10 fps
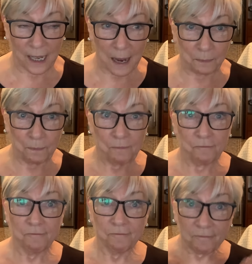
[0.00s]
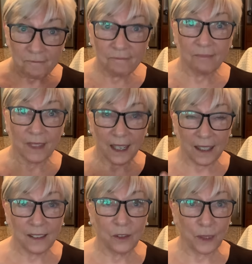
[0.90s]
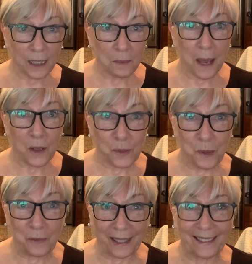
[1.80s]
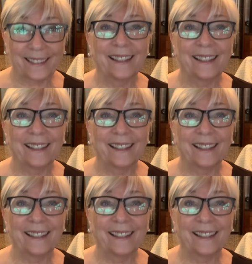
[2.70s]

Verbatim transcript: uh, uh, you know, get the bowels moving.